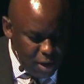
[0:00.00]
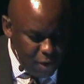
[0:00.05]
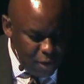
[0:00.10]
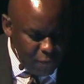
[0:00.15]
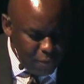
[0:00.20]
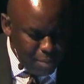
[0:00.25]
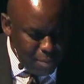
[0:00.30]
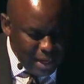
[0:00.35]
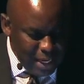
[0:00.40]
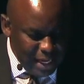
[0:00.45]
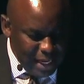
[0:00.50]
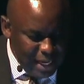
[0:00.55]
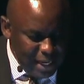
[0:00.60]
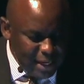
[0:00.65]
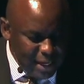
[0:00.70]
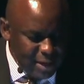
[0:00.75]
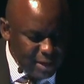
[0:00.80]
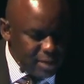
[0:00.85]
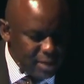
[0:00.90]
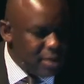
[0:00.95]
of many
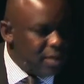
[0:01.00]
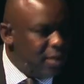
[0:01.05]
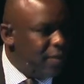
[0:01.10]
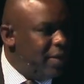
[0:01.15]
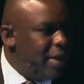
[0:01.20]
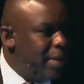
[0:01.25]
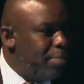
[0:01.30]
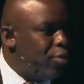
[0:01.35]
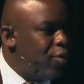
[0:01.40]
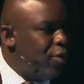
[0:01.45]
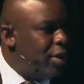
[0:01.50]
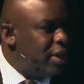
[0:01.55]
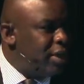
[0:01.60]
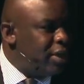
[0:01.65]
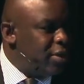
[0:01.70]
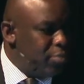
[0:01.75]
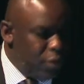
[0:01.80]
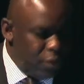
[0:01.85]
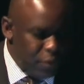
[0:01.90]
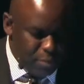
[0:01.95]
leaders of
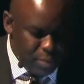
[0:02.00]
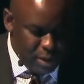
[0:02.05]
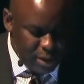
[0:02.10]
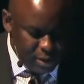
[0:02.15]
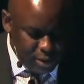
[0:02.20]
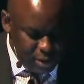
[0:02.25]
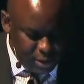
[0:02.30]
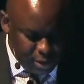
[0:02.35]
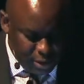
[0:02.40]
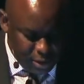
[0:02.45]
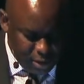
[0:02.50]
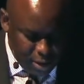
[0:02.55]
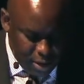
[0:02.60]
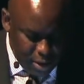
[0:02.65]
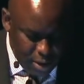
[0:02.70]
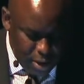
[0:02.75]
liberation movements